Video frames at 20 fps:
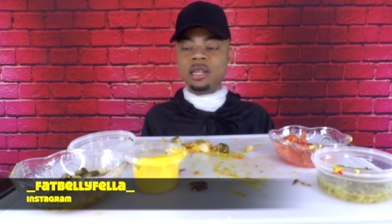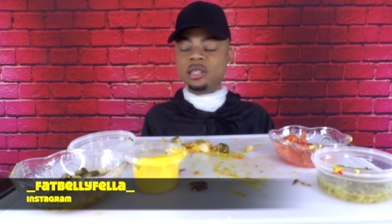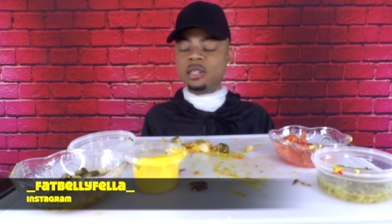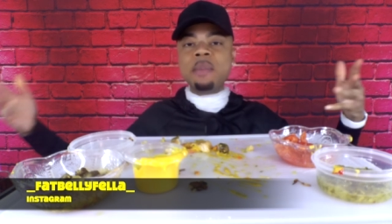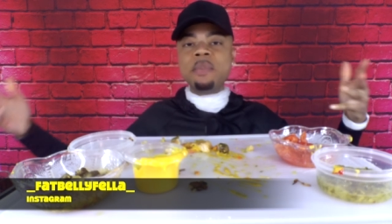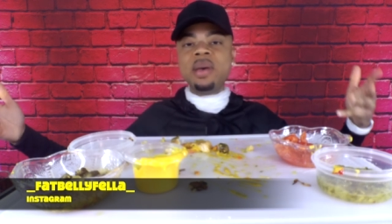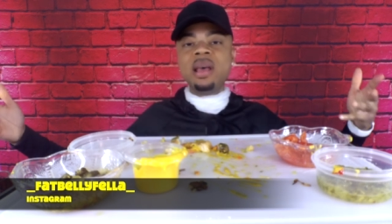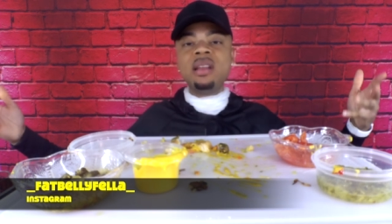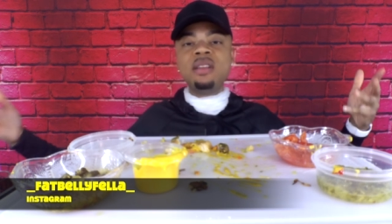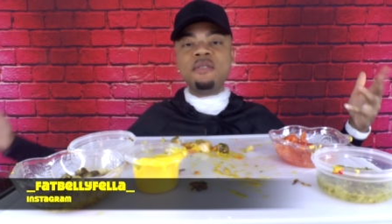
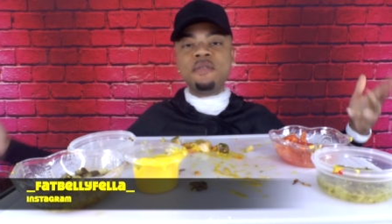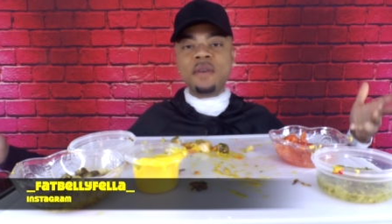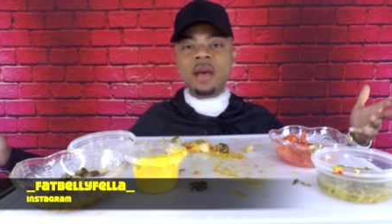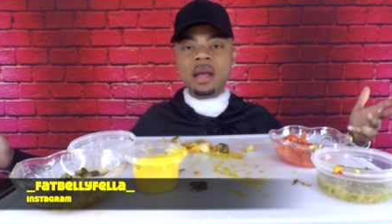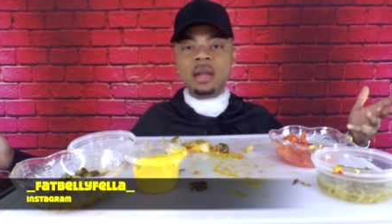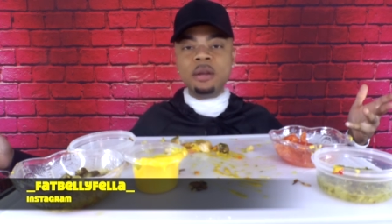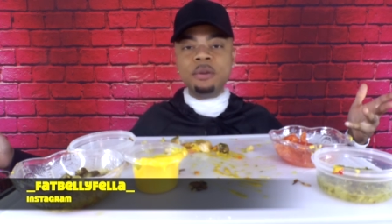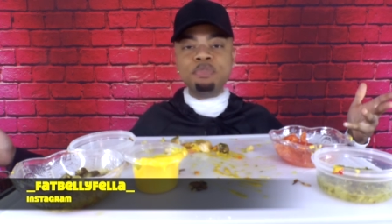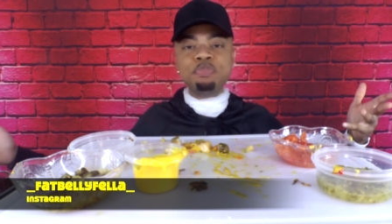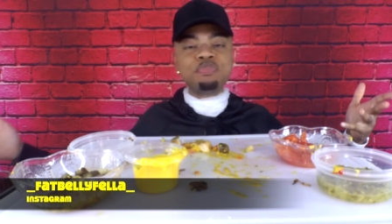So, Belly
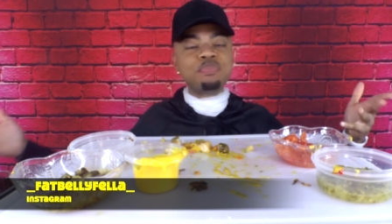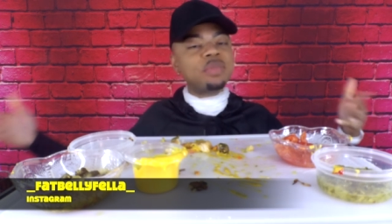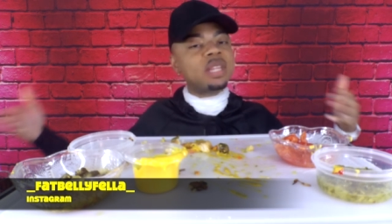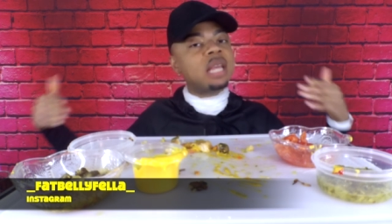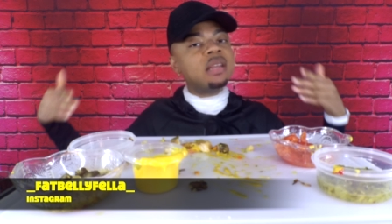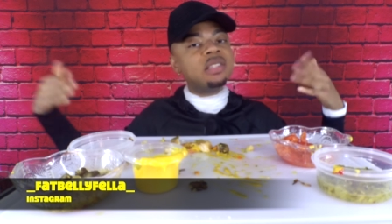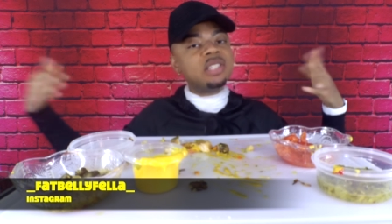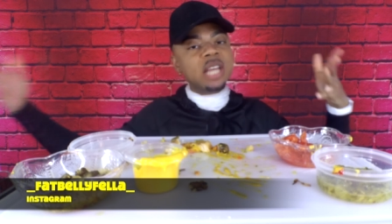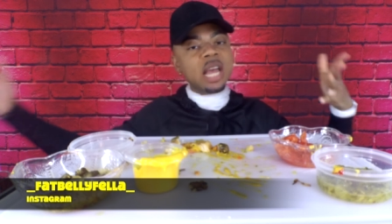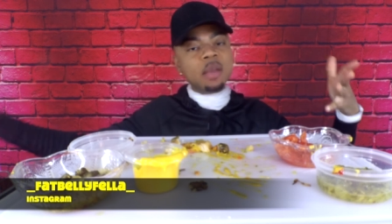Fella,
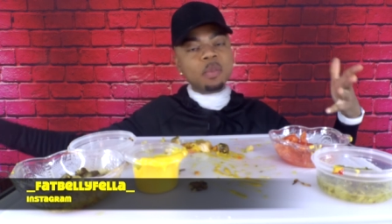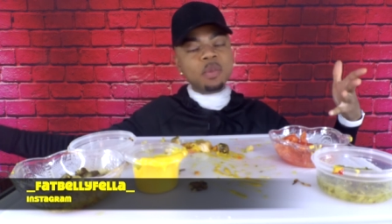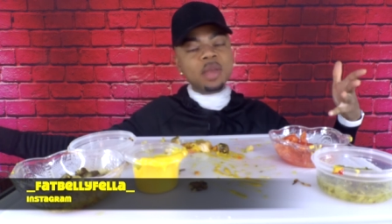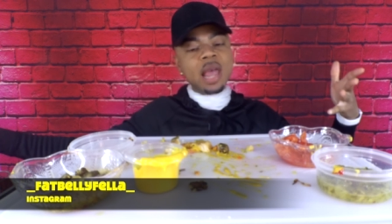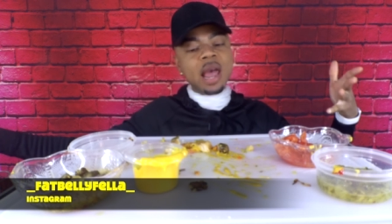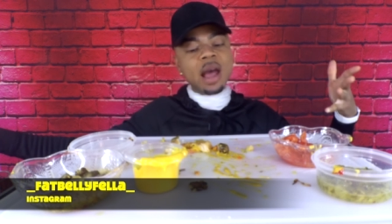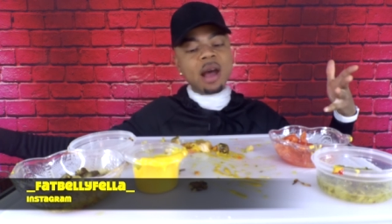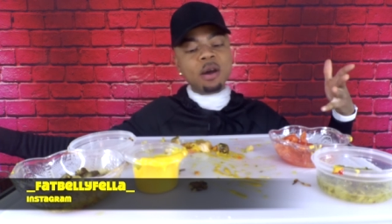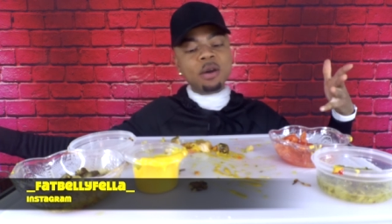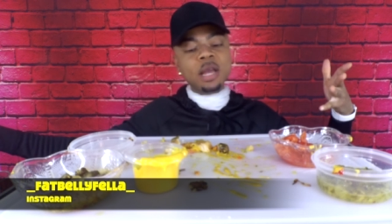check me
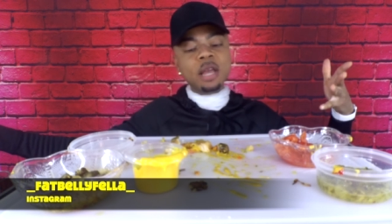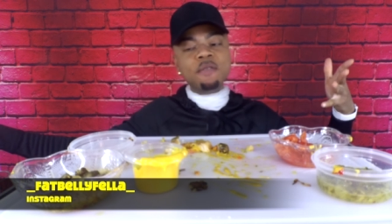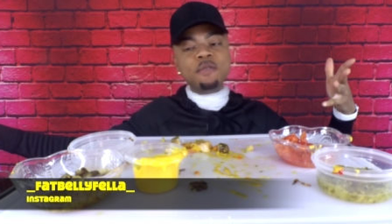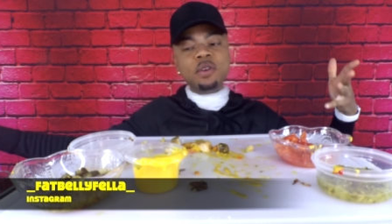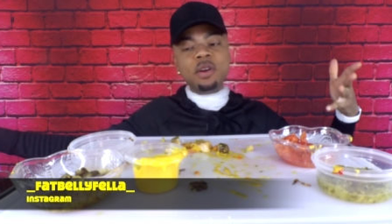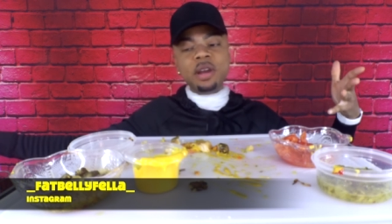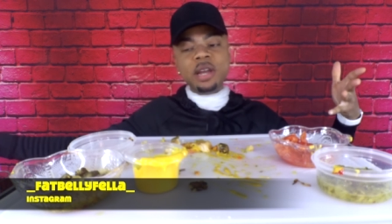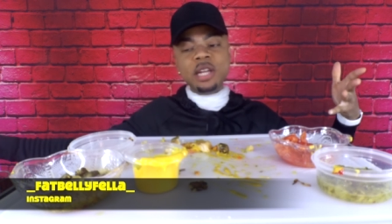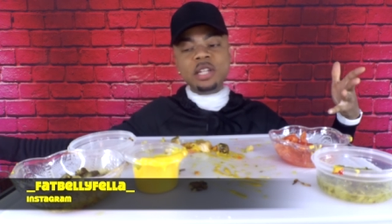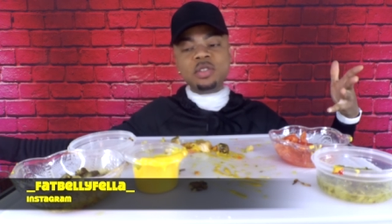out if
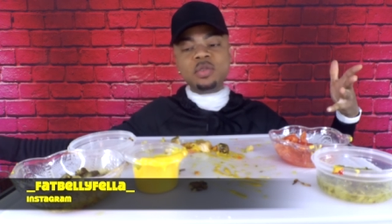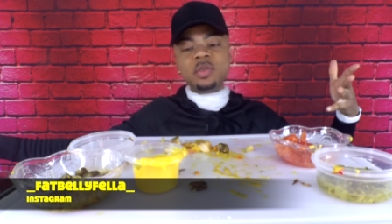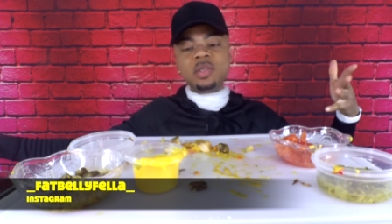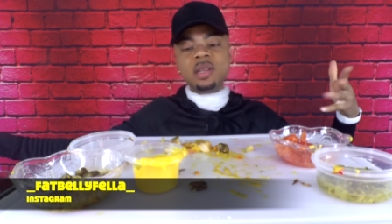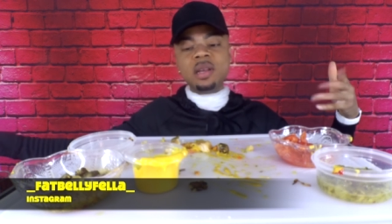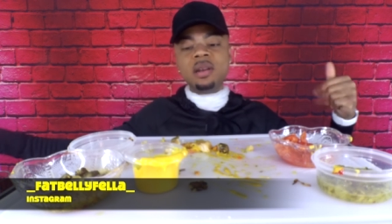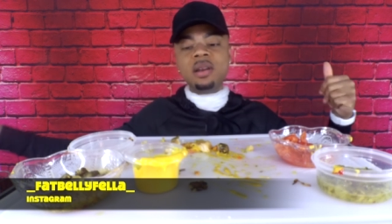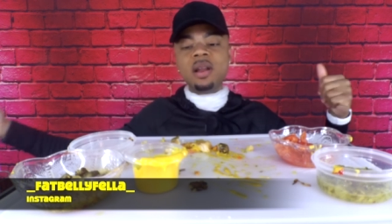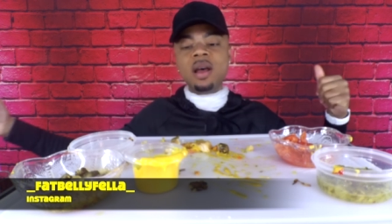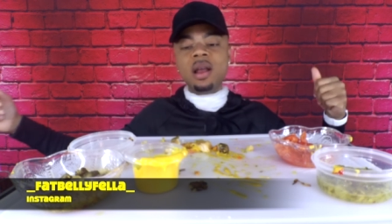you're
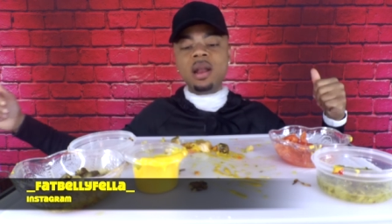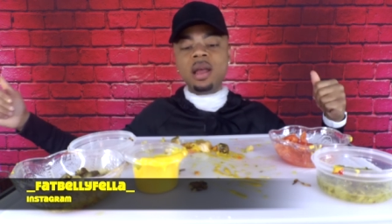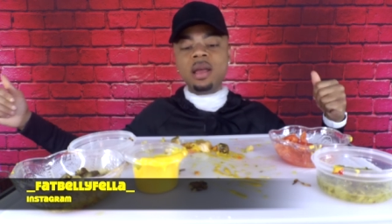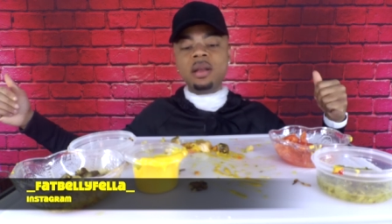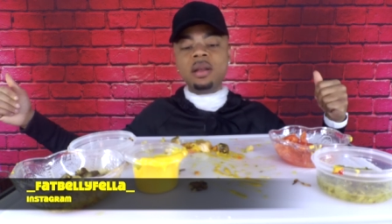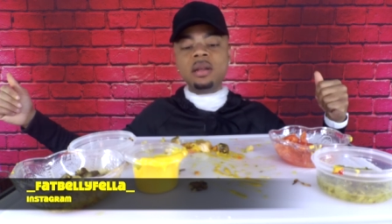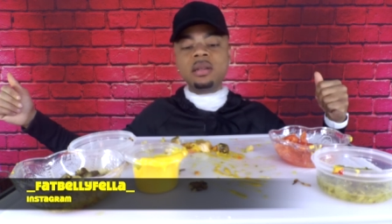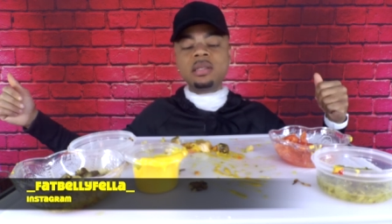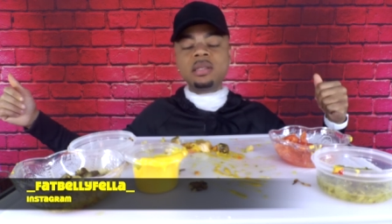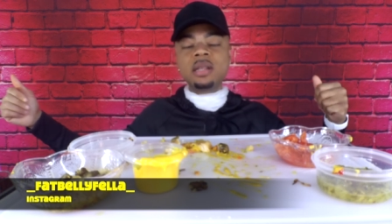interested in all that
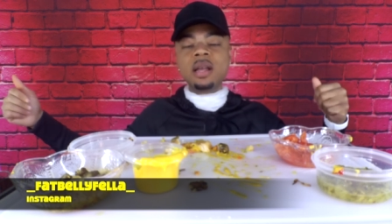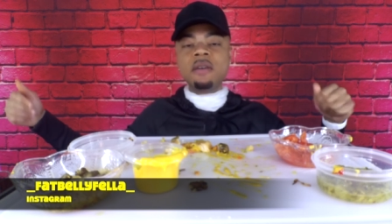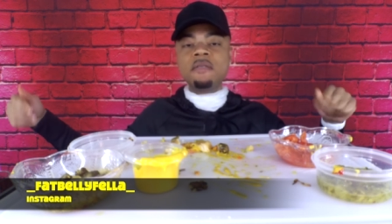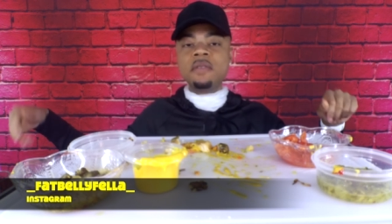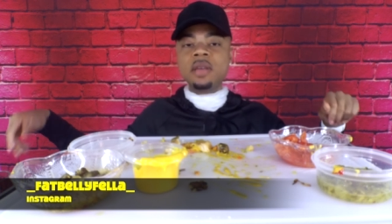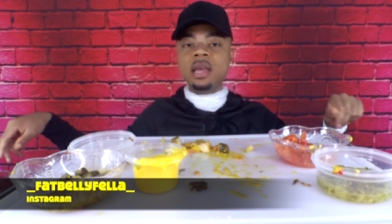good stuff,